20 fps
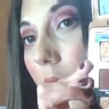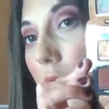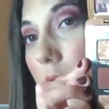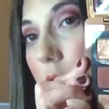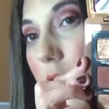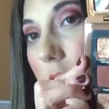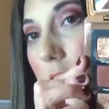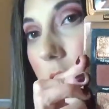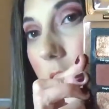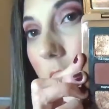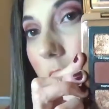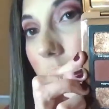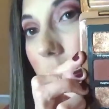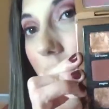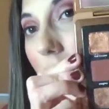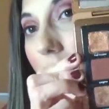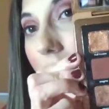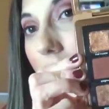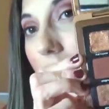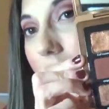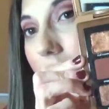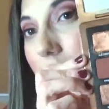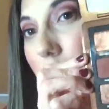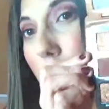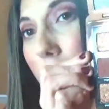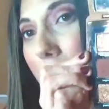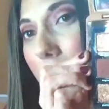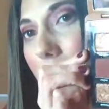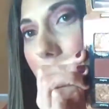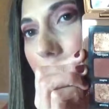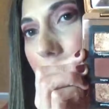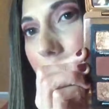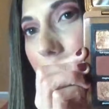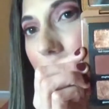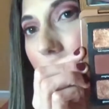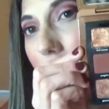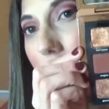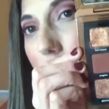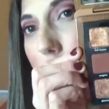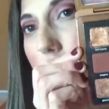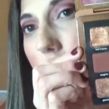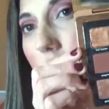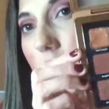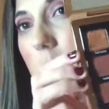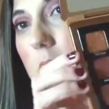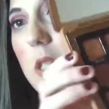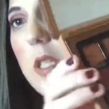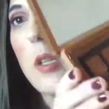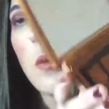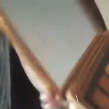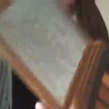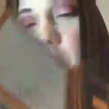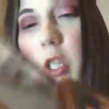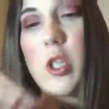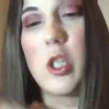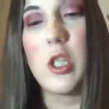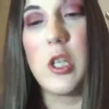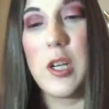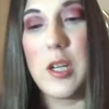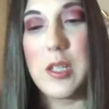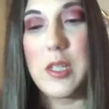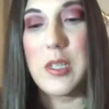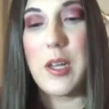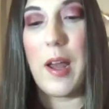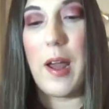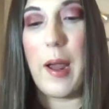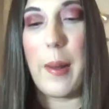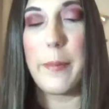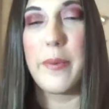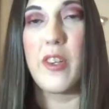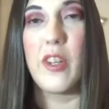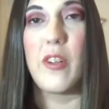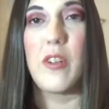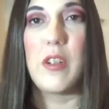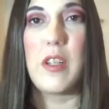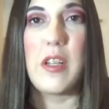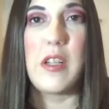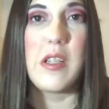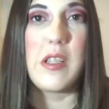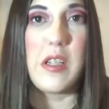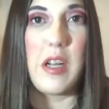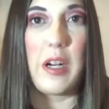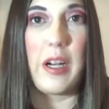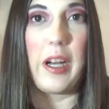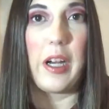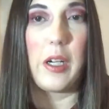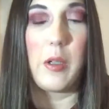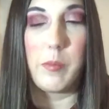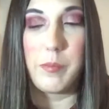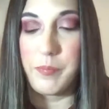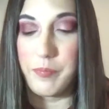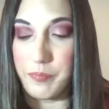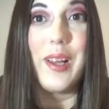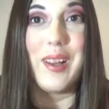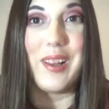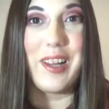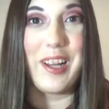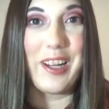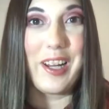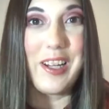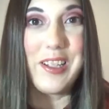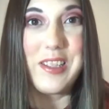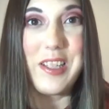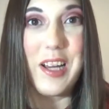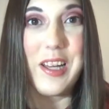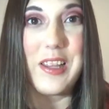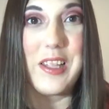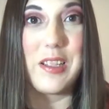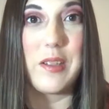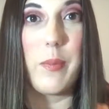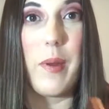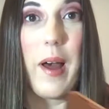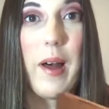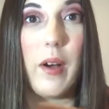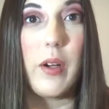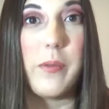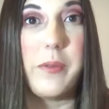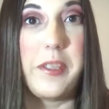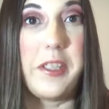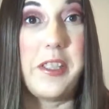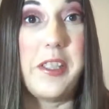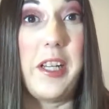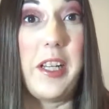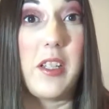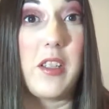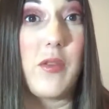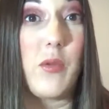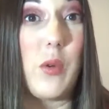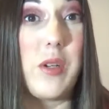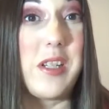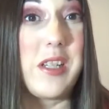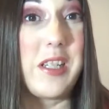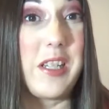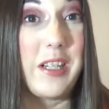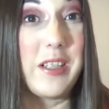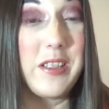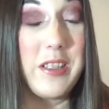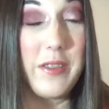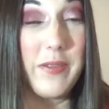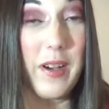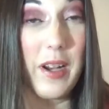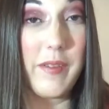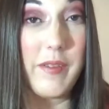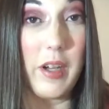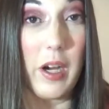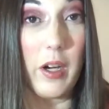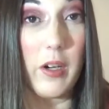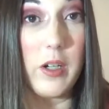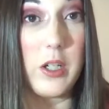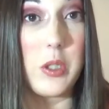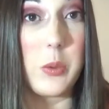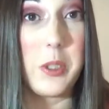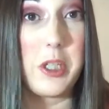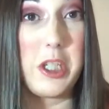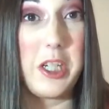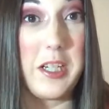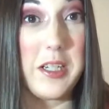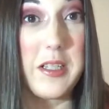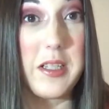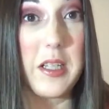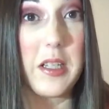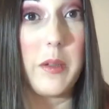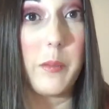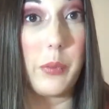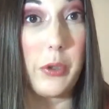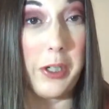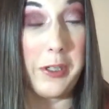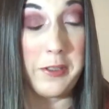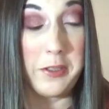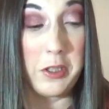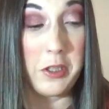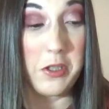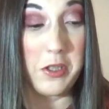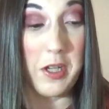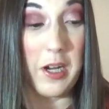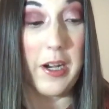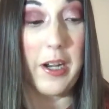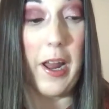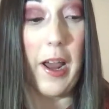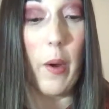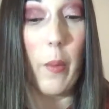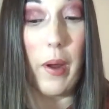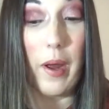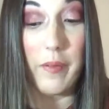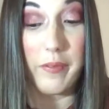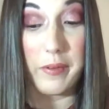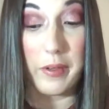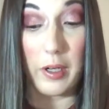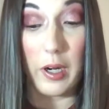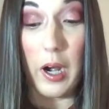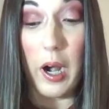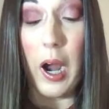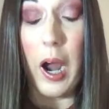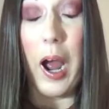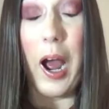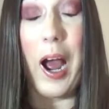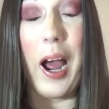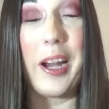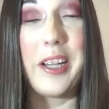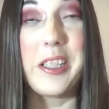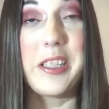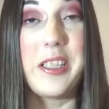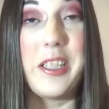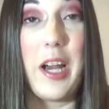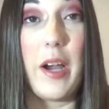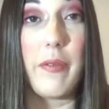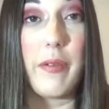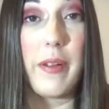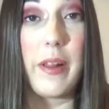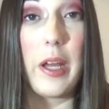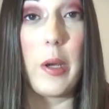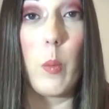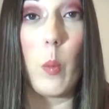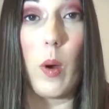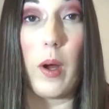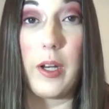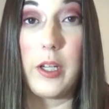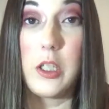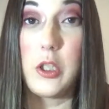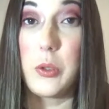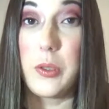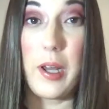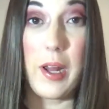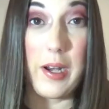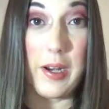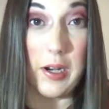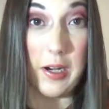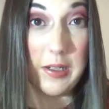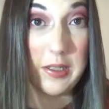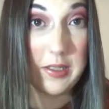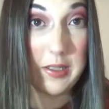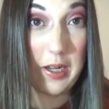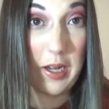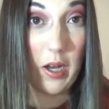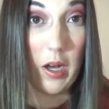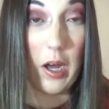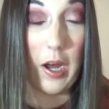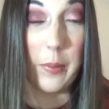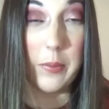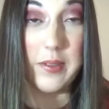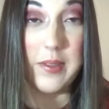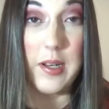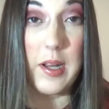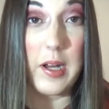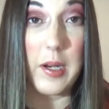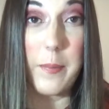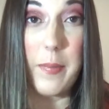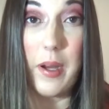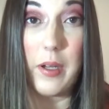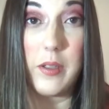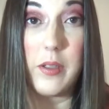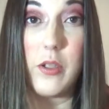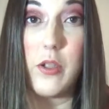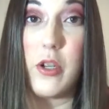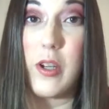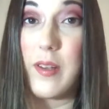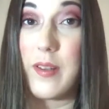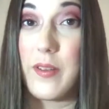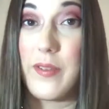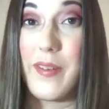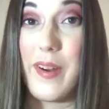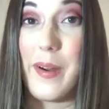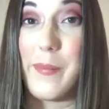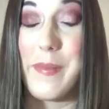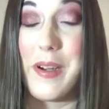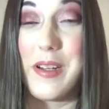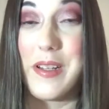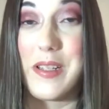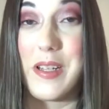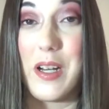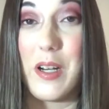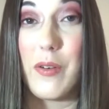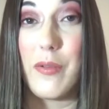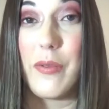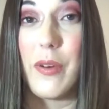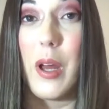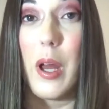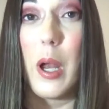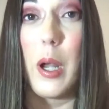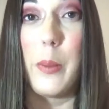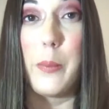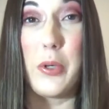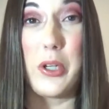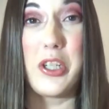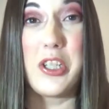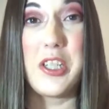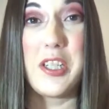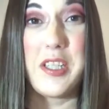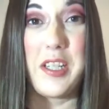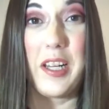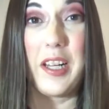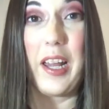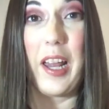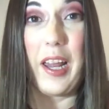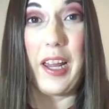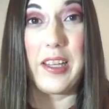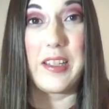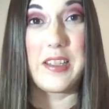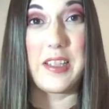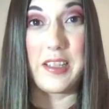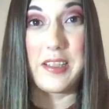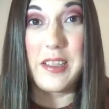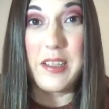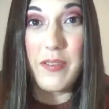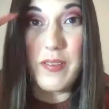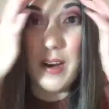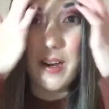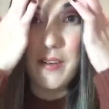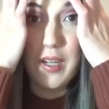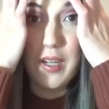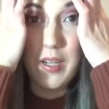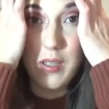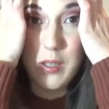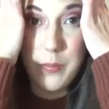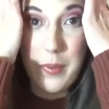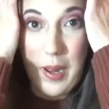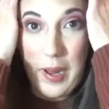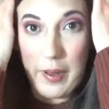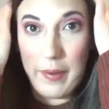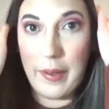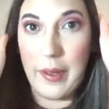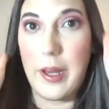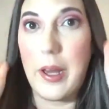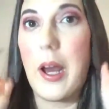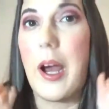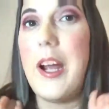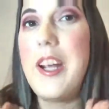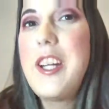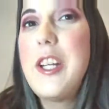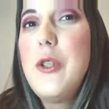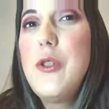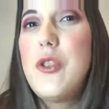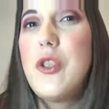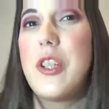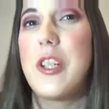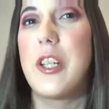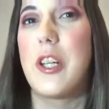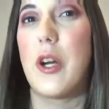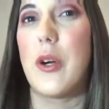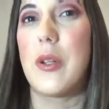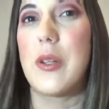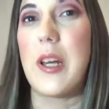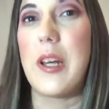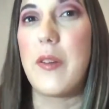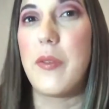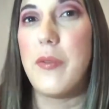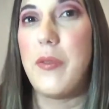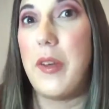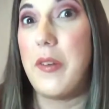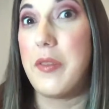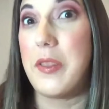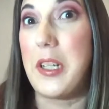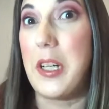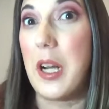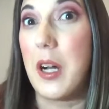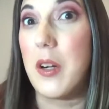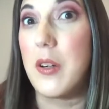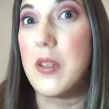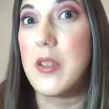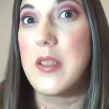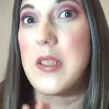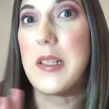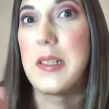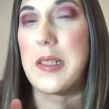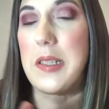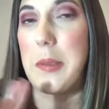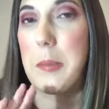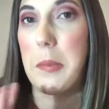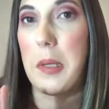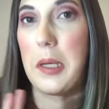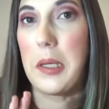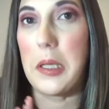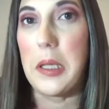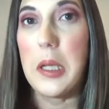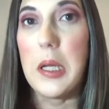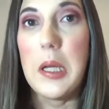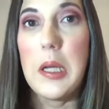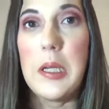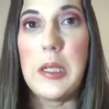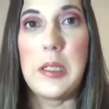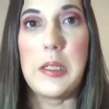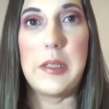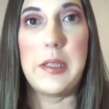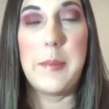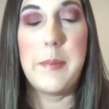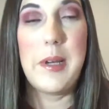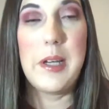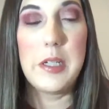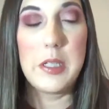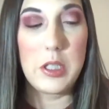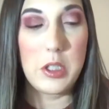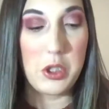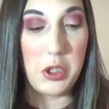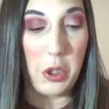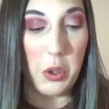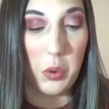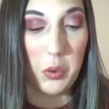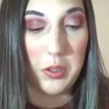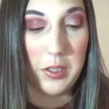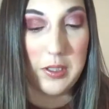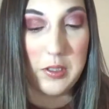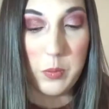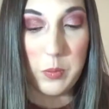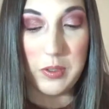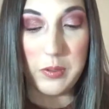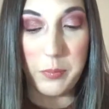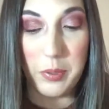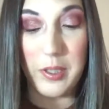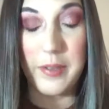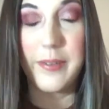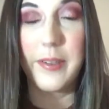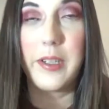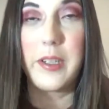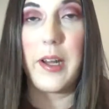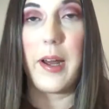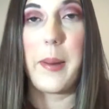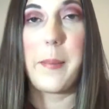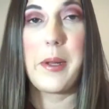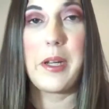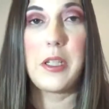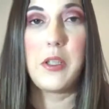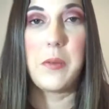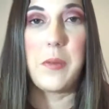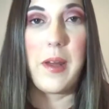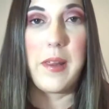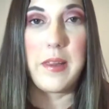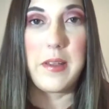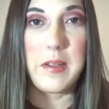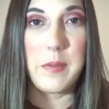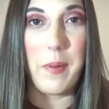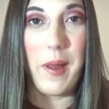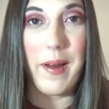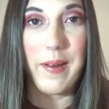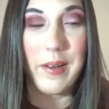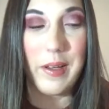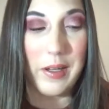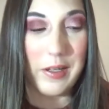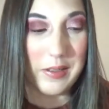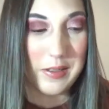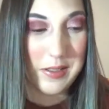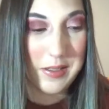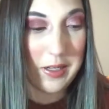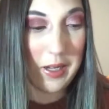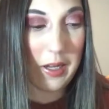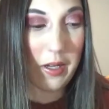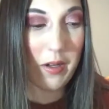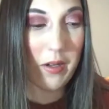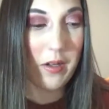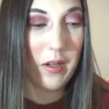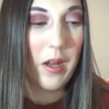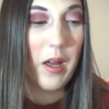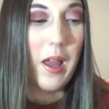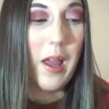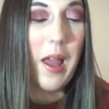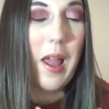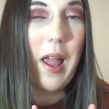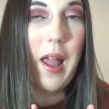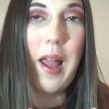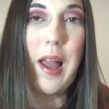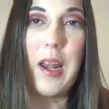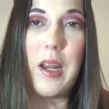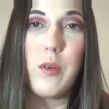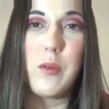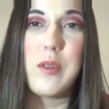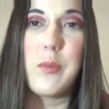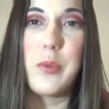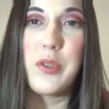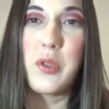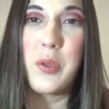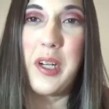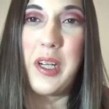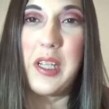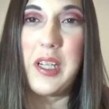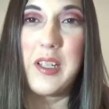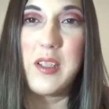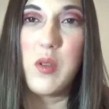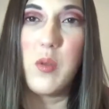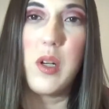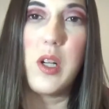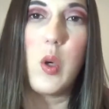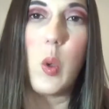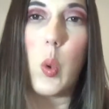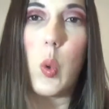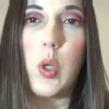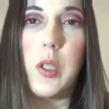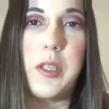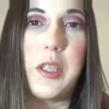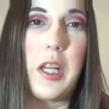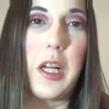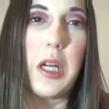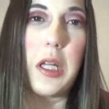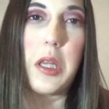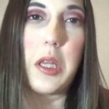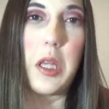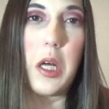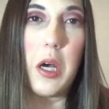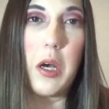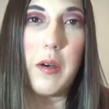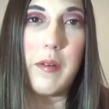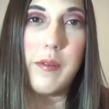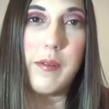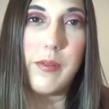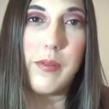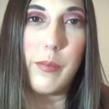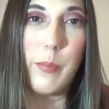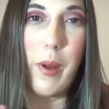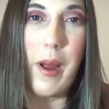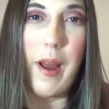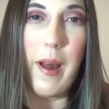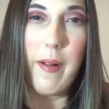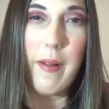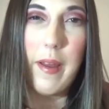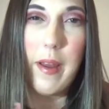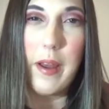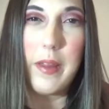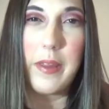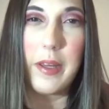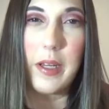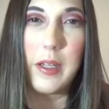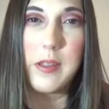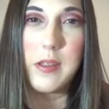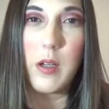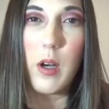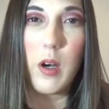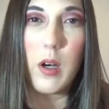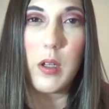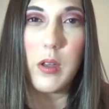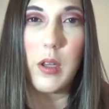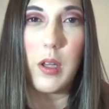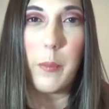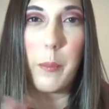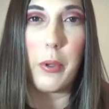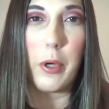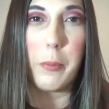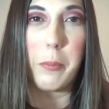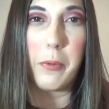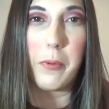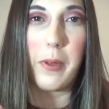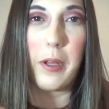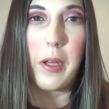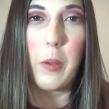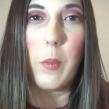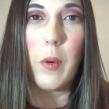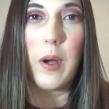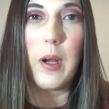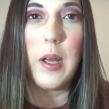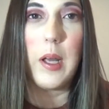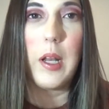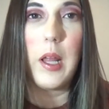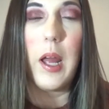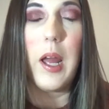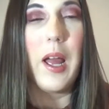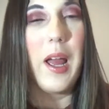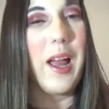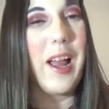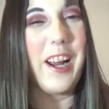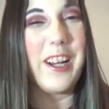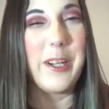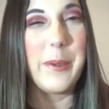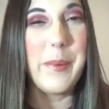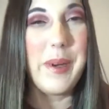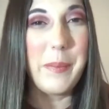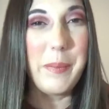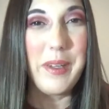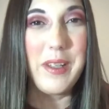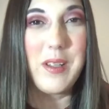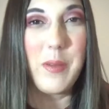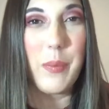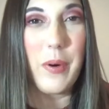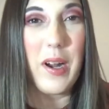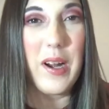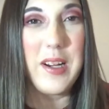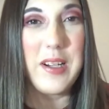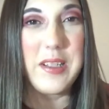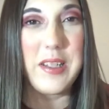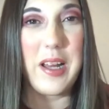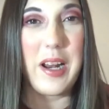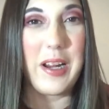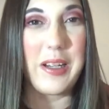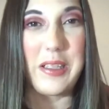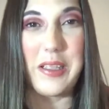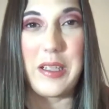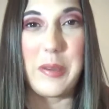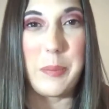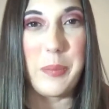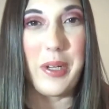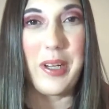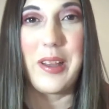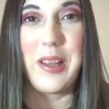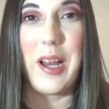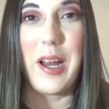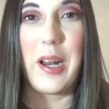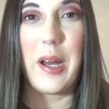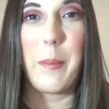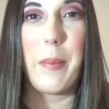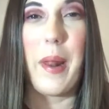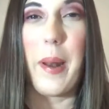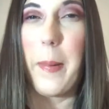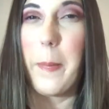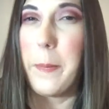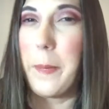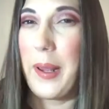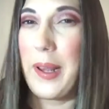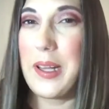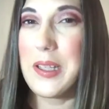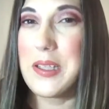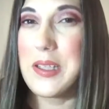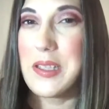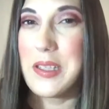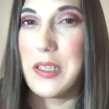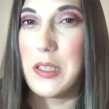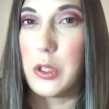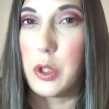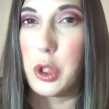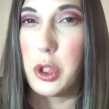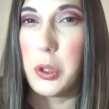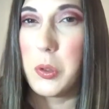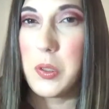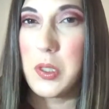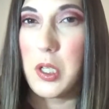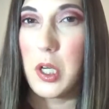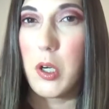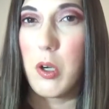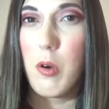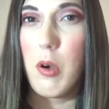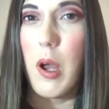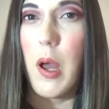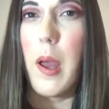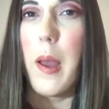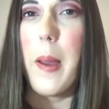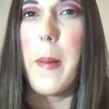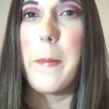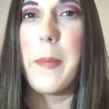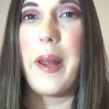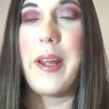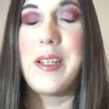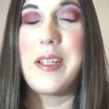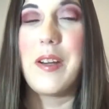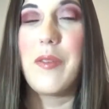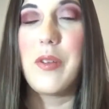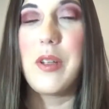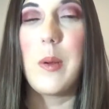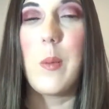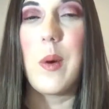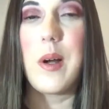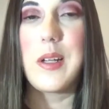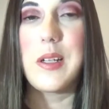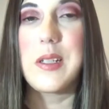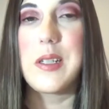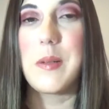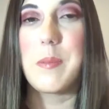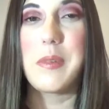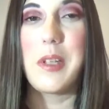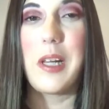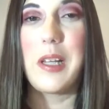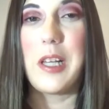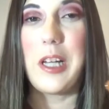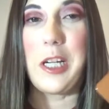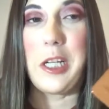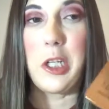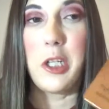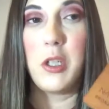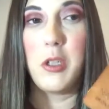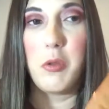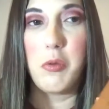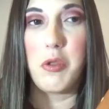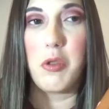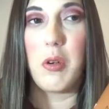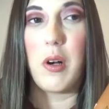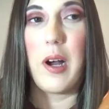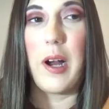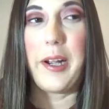Just looking at this palette like in person was just absolutely stunning. Like I said, this palette retails for $65, which is on the pricier side. However, I definitely wanted to get it on sale. I was not about to justify myself purchasing a $65 palette. I usually go like $50. That's like my limit. So this was perfect timing to get this palette on sale. And it was between this one or the Love palette, I think it's called, the purpley one. And you might be surprised that I didn't pick that up, and I may still do so, but I definitely wanted something like neutral.